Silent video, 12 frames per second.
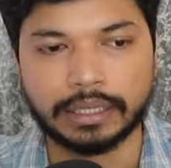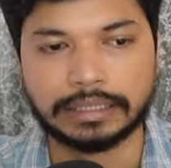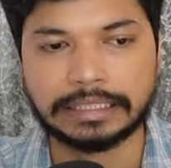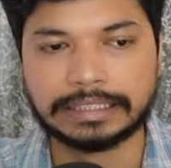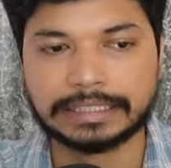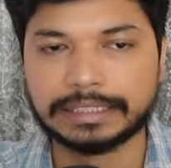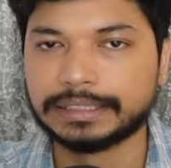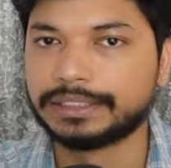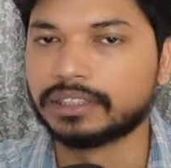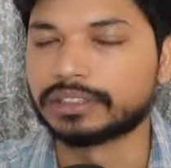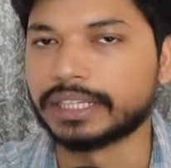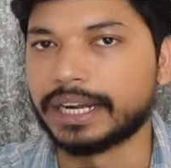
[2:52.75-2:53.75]
In these skills,
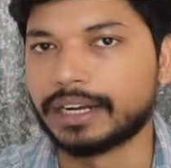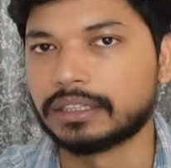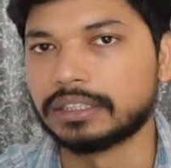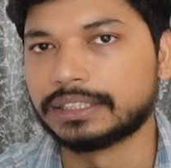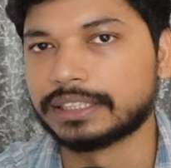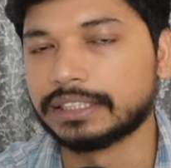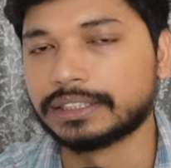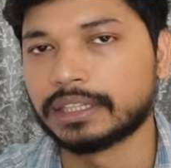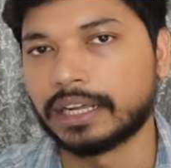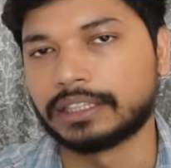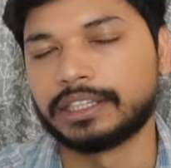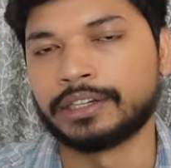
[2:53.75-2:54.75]
just add these skills
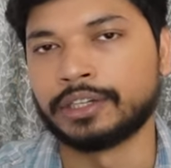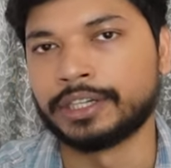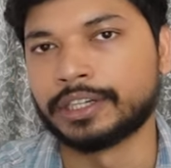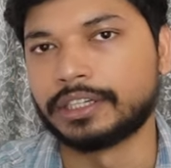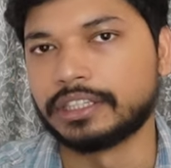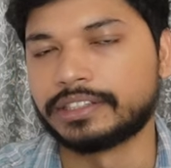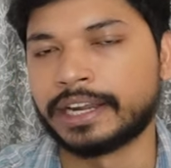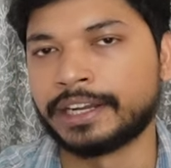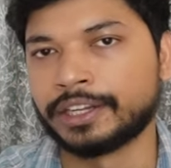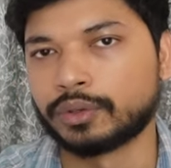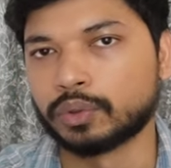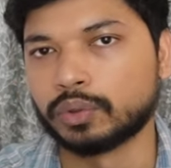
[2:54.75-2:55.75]
like the needed
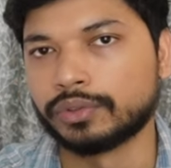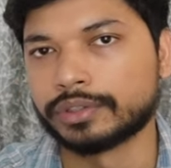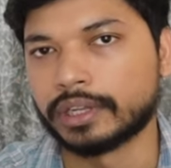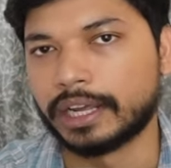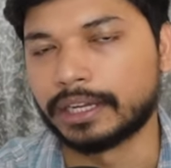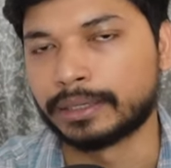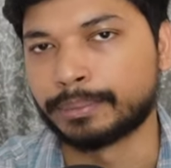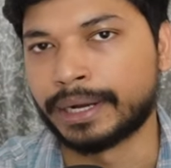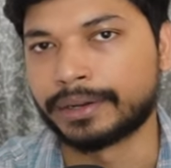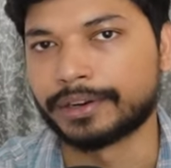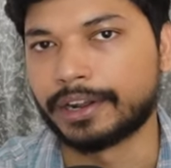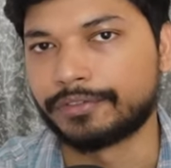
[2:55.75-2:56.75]
designing tools like
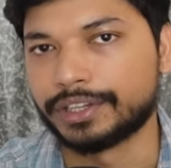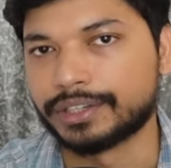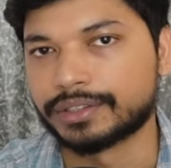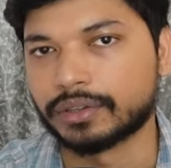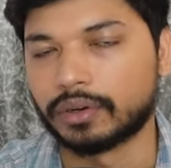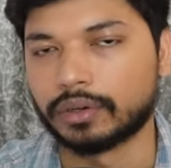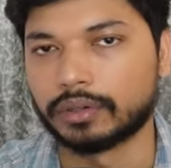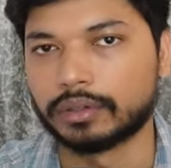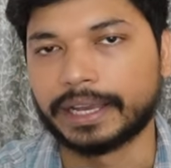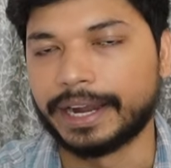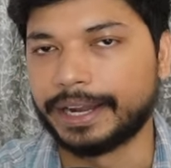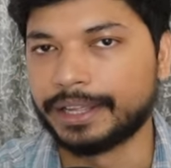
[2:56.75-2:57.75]
Mentor Graphics or
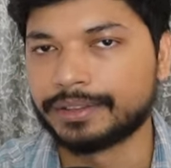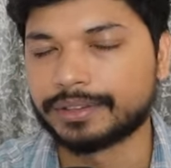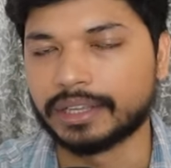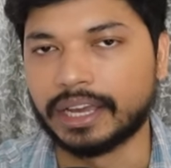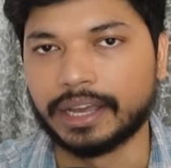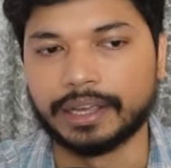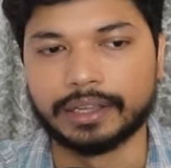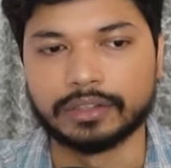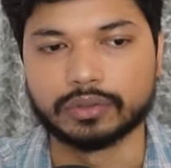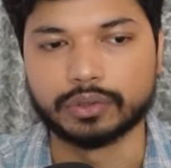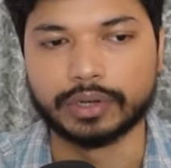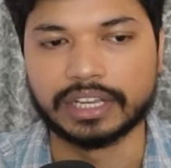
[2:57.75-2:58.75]
Cadence, and
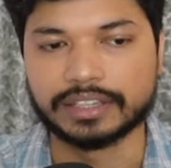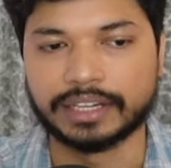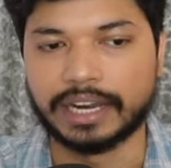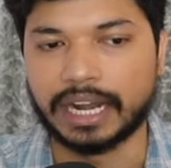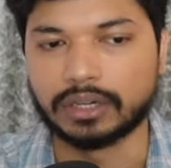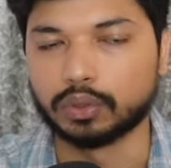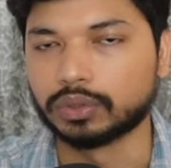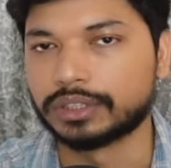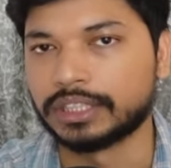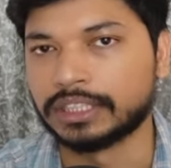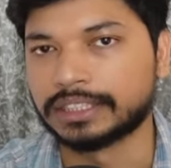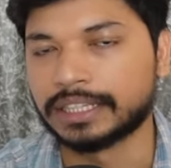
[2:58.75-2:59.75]
so you guys can add those
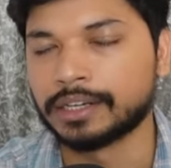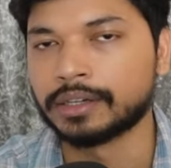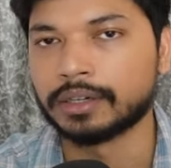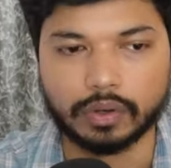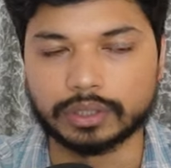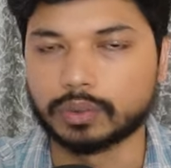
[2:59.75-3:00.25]
things here.